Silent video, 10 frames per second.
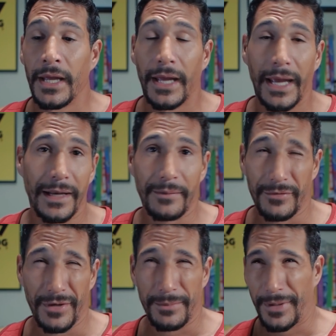And I'm going
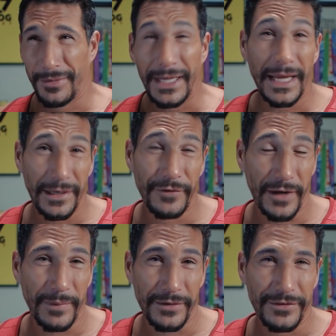to run probably like
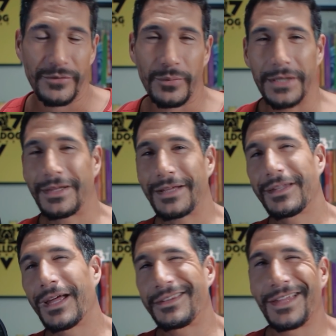85 miles this week. That's
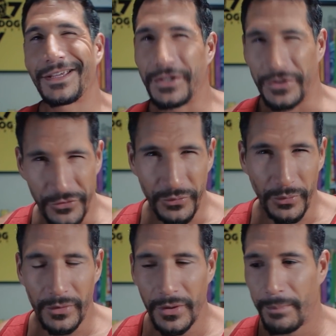not like the
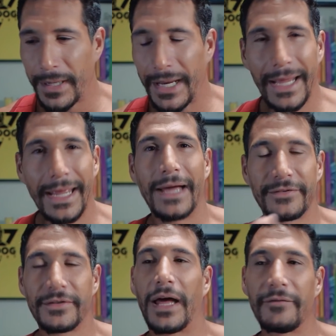usual, but I, I
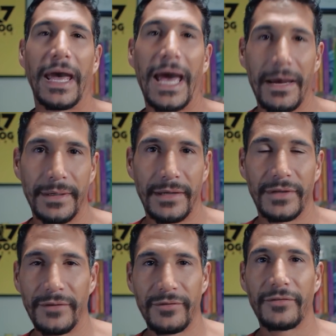still have a habit of
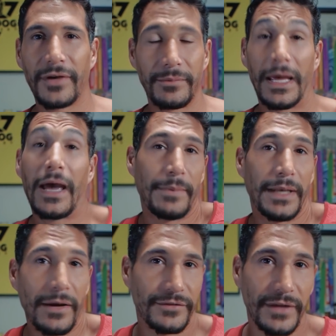it, even if I'm I mean,
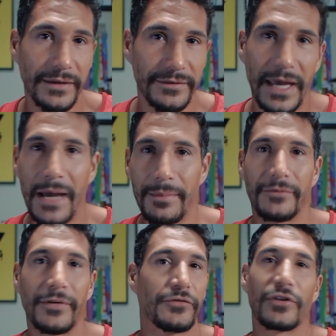now it's, I guess, it's a habit
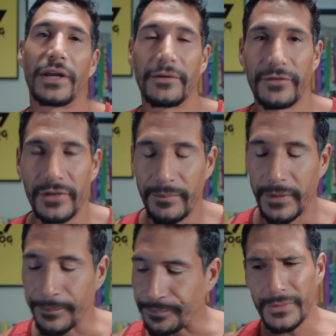of, of training for
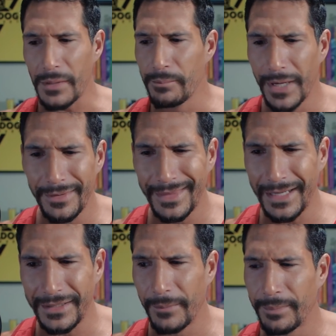something, but
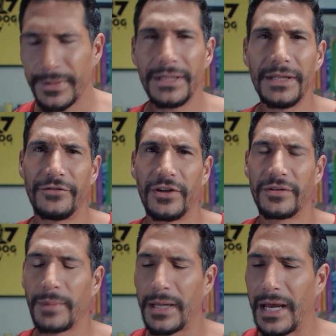that completely
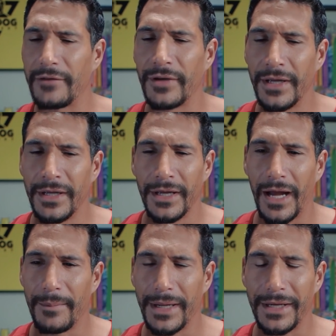changed my life
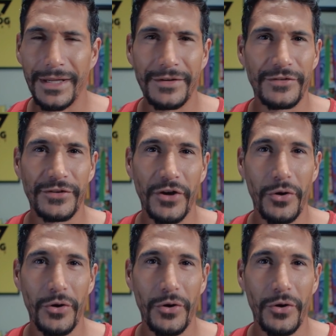I mean, in so